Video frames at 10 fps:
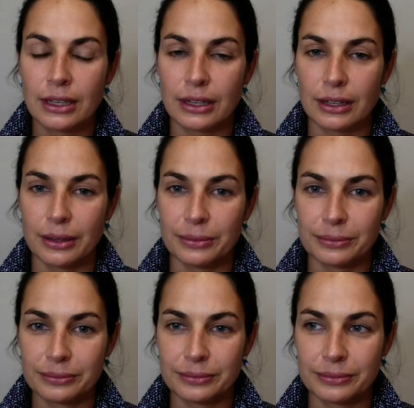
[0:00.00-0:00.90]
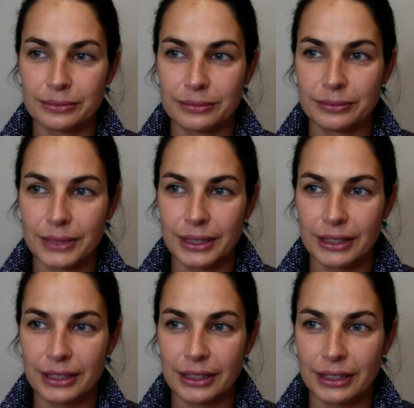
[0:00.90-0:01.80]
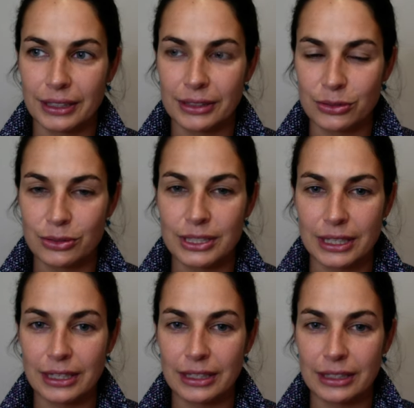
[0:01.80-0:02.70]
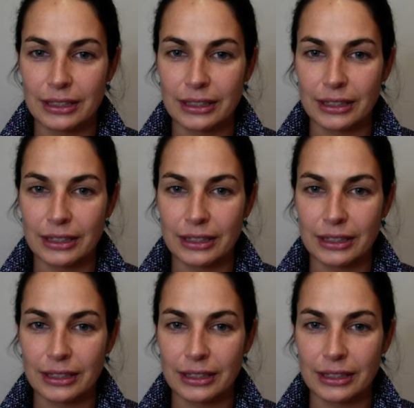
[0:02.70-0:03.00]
and to say,